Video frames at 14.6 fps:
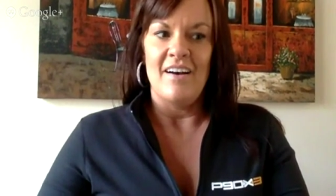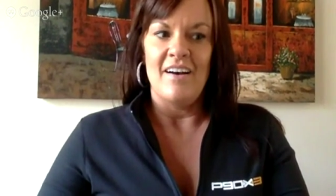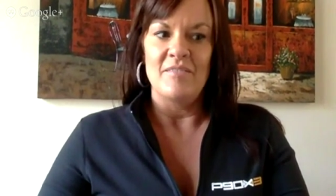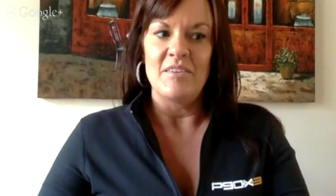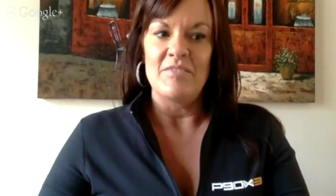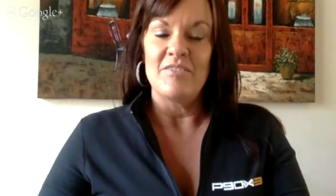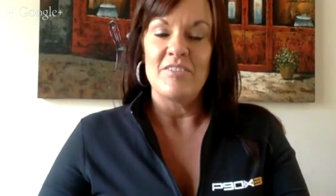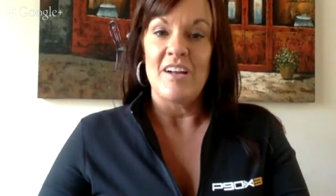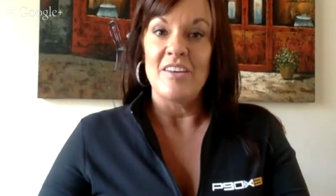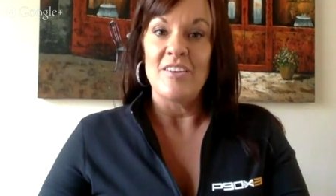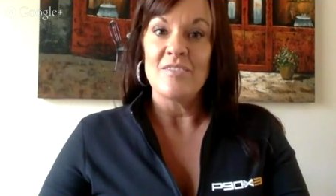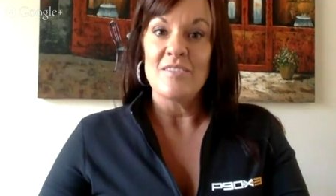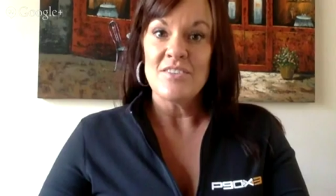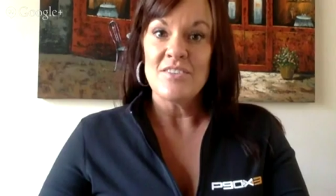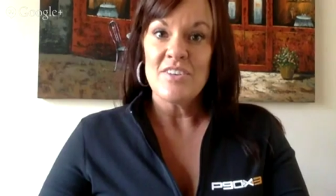If you're
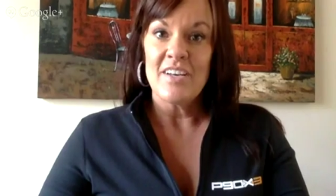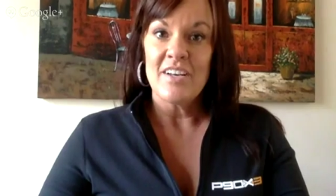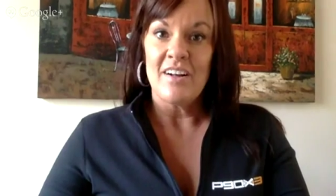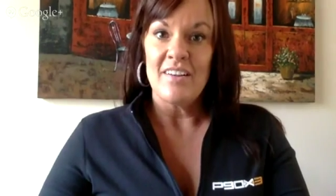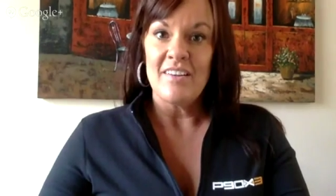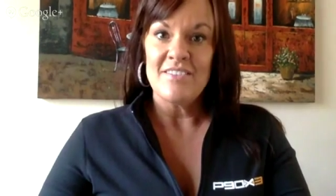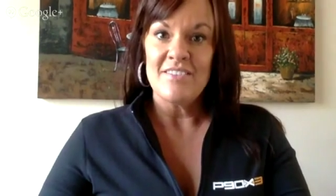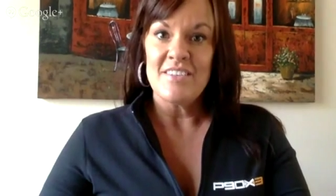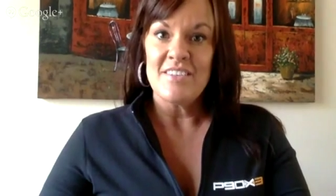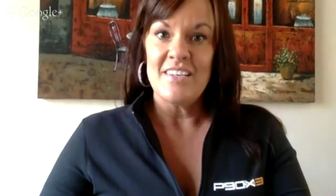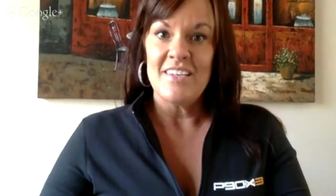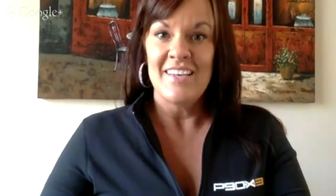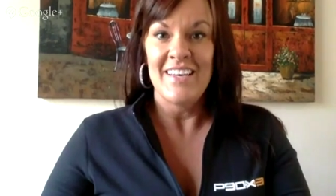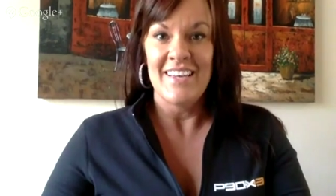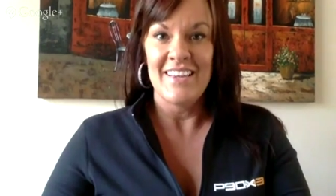not using
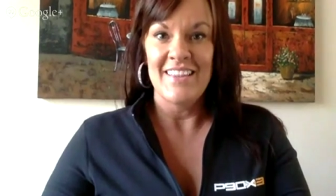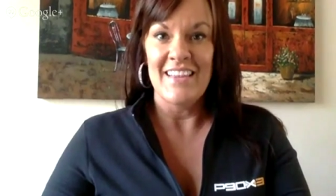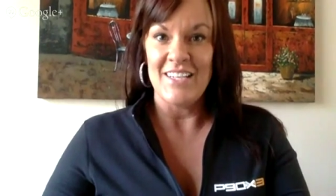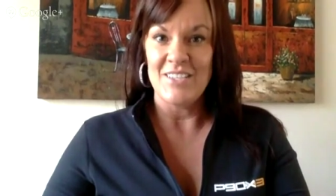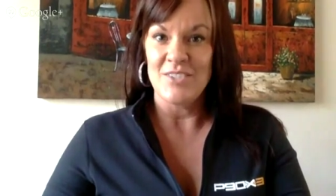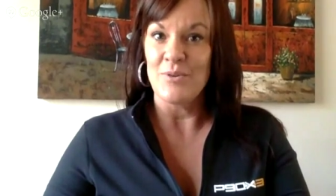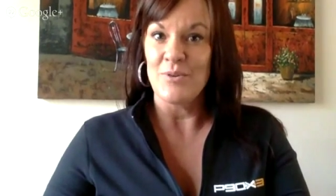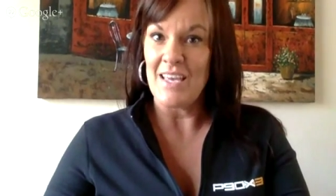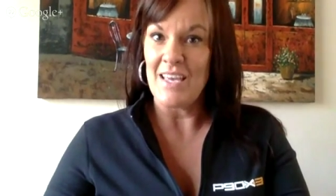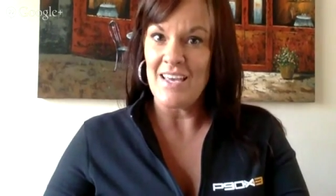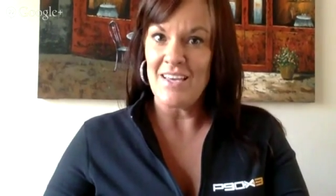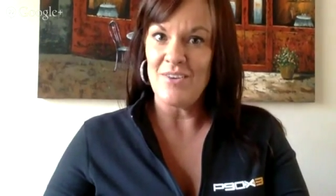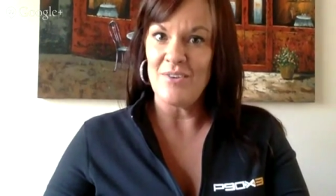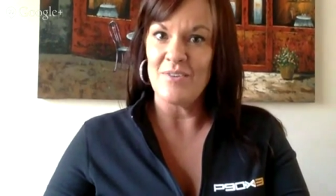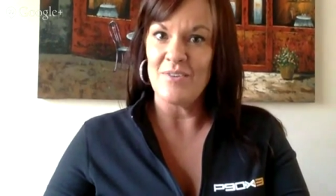Shakeology, that's okay.
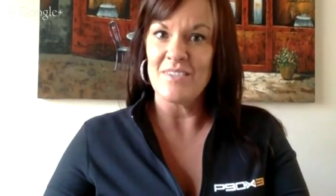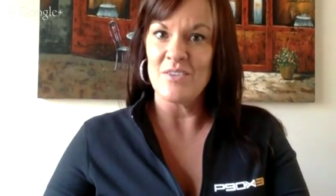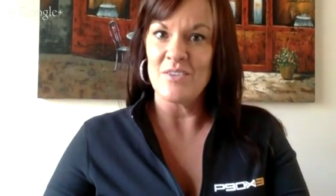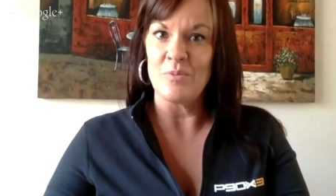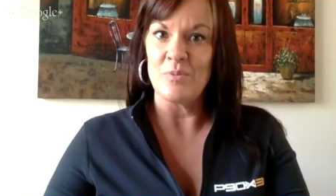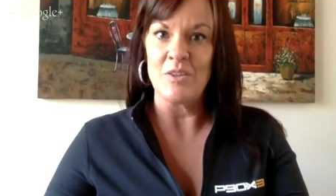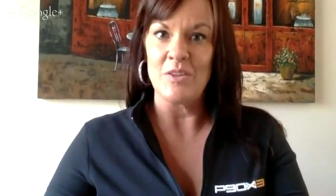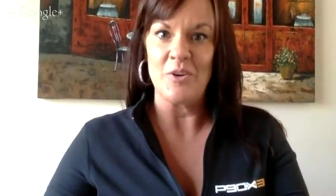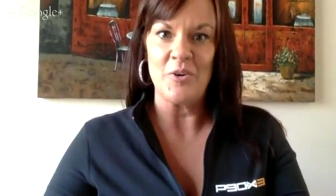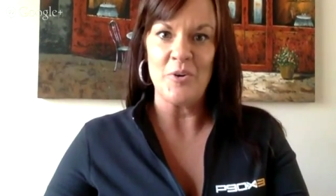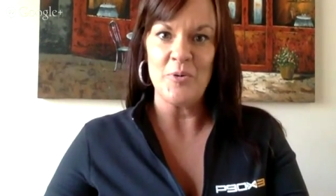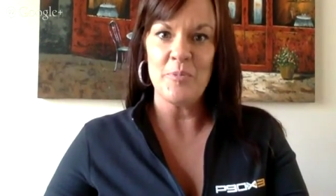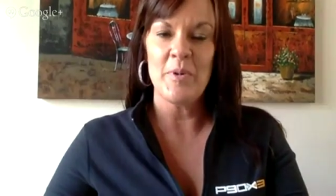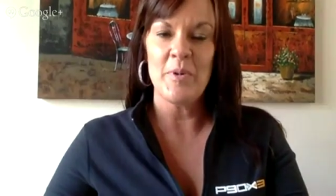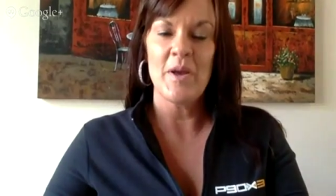You can still be in the
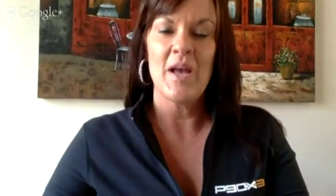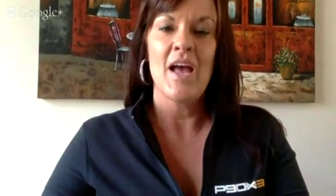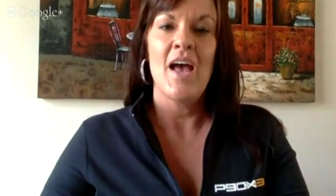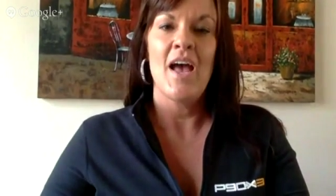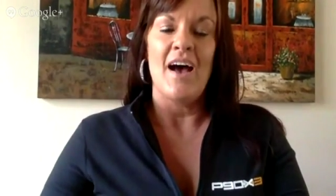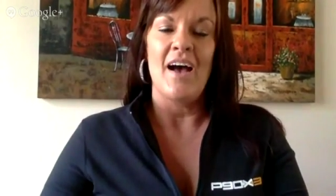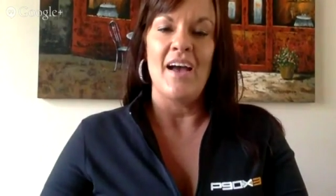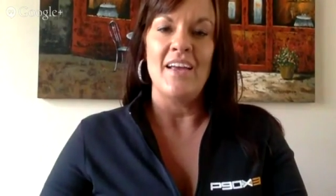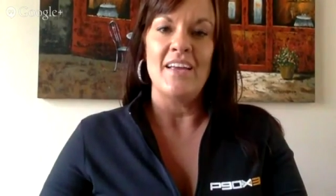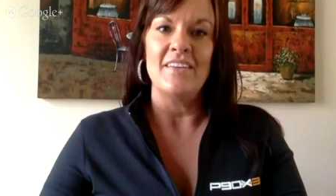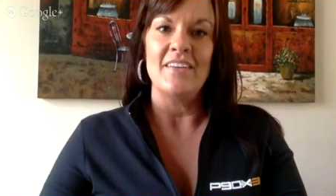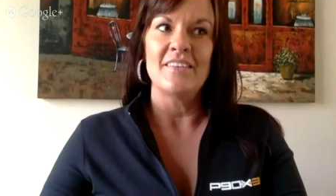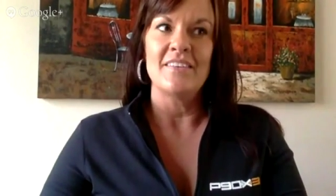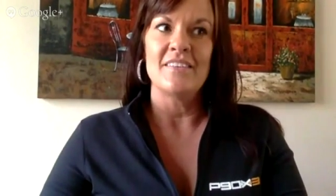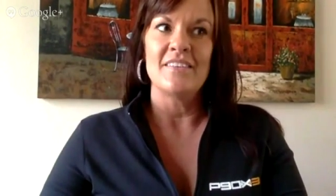group.
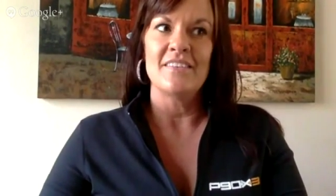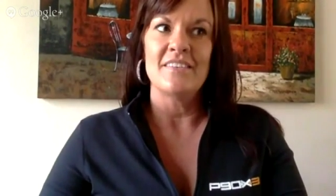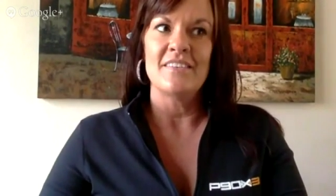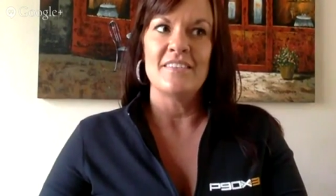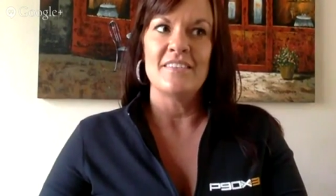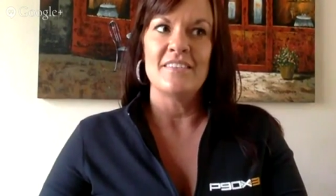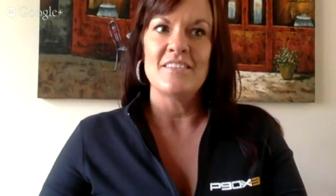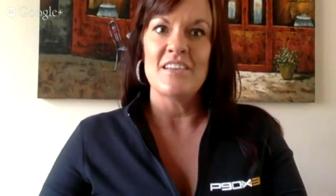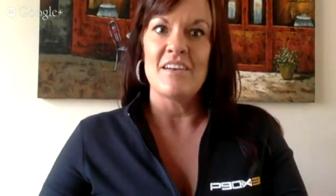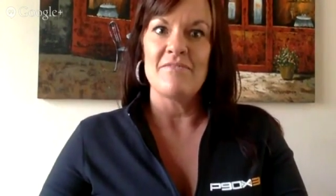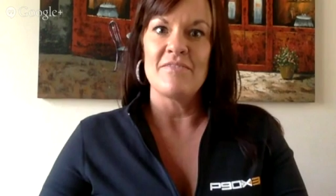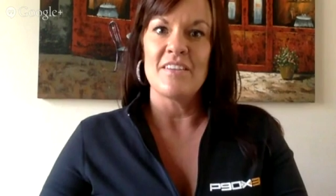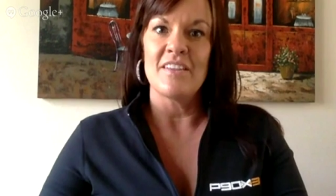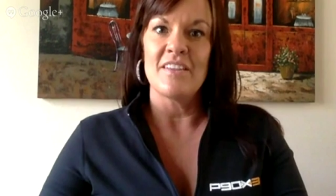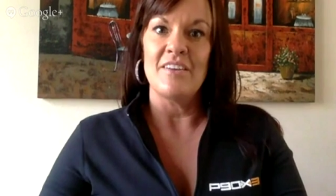I
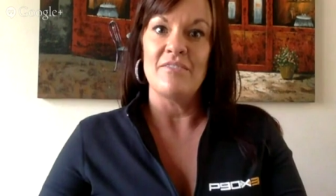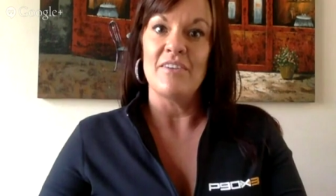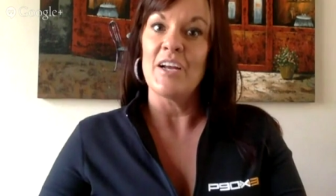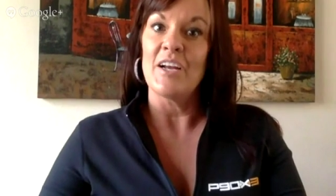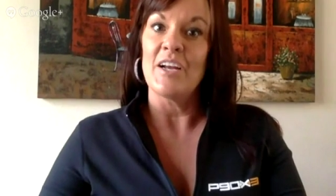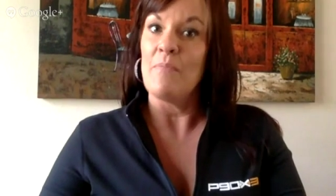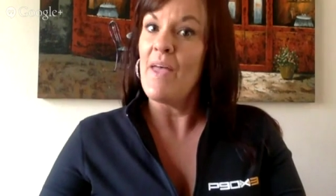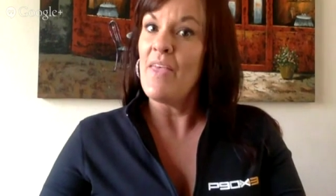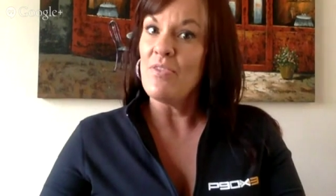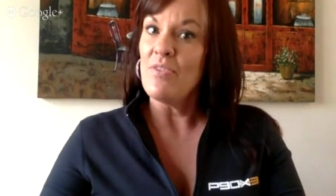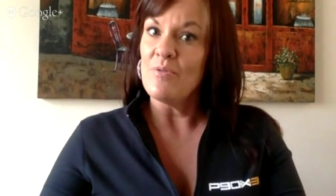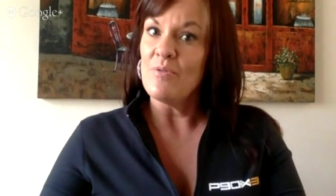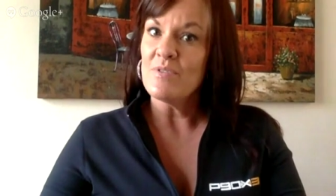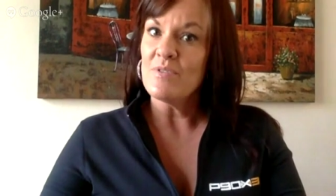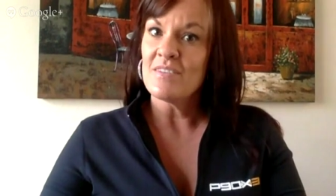definitely recommend
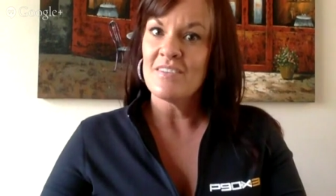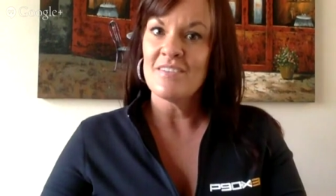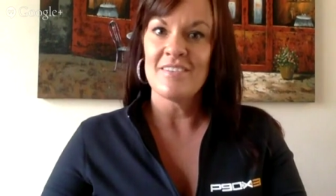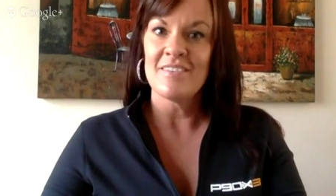those.